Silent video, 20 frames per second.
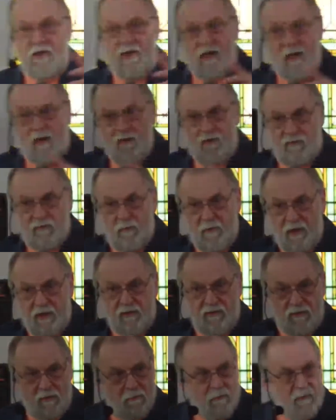else
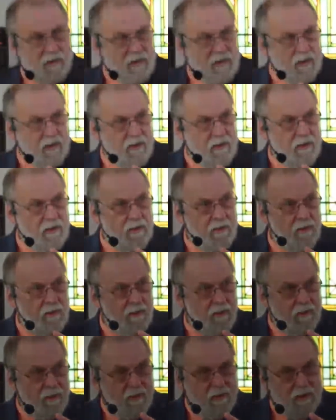makes the money
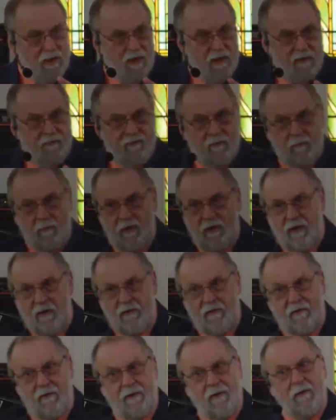and they have to pay
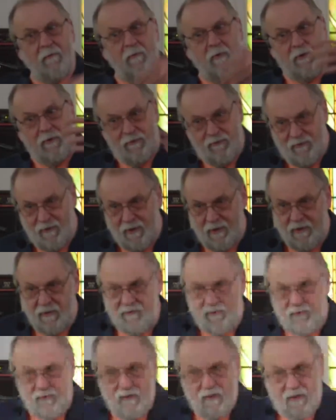their
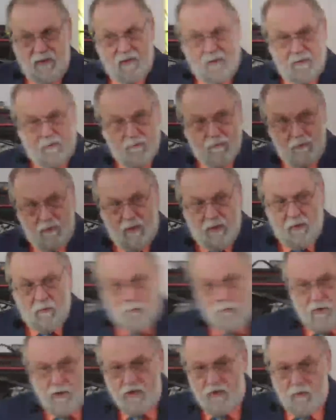percentage. Really,
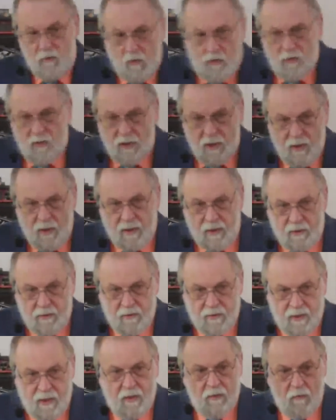when you look at it
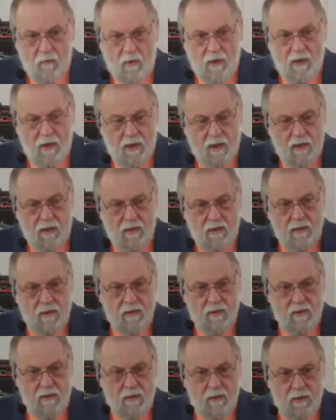that way,
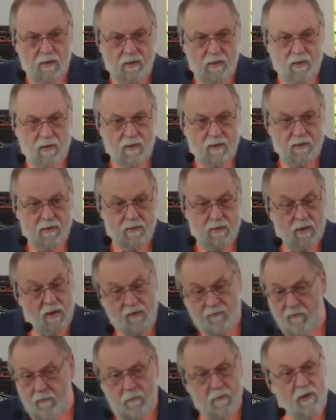the
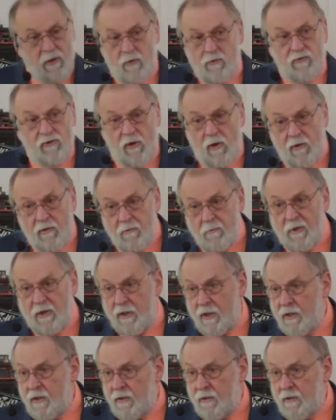government owns all the money.